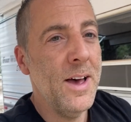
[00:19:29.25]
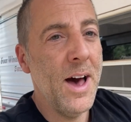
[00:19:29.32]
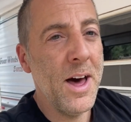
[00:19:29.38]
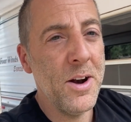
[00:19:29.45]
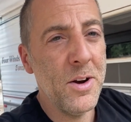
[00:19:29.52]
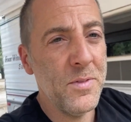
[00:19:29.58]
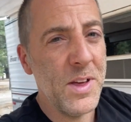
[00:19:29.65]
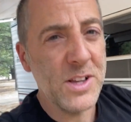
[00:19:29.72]
I
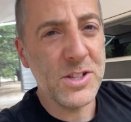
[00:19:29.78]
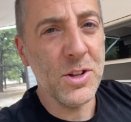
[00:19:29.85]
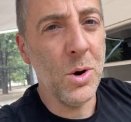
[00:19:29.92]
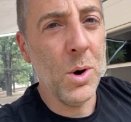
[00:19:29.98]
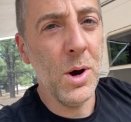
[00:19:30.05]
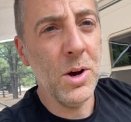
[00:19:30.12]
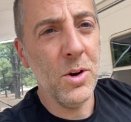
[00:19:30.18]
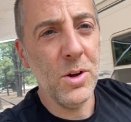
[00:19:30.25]
don't know if that's the
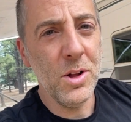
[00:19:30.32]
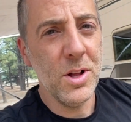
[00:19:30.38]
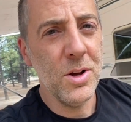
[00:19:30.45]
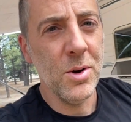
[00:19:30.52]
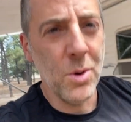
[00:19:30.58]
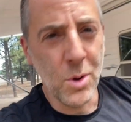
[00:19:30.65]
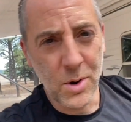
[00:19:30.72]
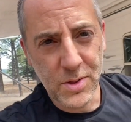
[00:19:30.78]
oil
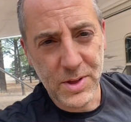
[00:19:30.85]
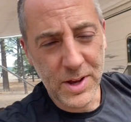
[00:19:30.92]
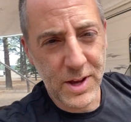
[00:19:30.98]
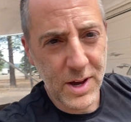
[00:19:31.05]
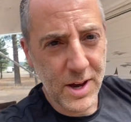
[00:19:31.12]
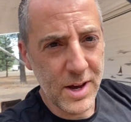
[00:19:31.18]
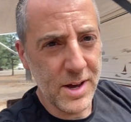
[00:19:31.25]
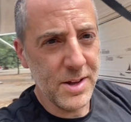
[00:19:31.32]
or the
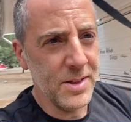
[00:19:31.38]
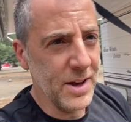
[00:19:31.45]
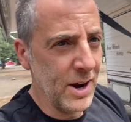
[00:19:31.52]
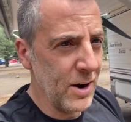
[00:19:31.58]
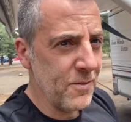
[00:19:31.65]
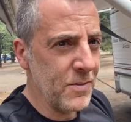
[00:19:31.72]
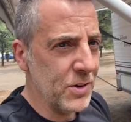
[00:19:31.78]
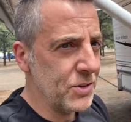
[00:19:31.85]

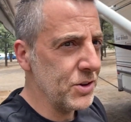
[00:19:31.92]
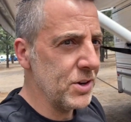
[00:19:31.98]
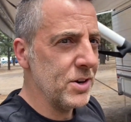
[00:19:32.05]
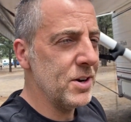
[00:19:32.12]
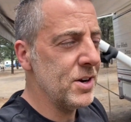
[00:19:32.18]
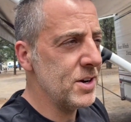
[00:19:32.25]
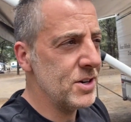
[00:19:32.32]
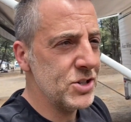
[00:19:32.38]
air
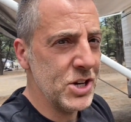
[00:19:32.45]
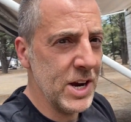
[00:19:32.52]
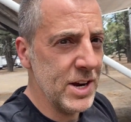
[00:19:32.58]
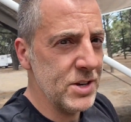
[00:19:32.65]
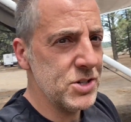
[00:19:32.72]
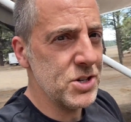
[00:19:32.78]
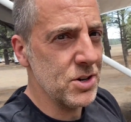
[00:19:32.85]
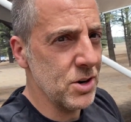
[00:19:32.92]
filter
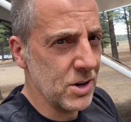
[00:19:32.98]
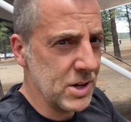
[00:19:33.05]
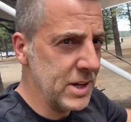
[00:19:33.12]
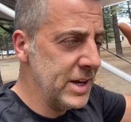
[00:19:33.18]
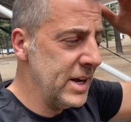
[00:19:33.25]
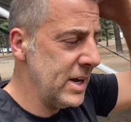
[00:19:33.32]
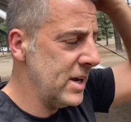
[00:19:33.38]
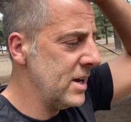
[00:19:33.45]
change or
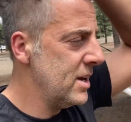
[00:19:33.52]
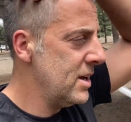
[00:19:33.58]
cleaning.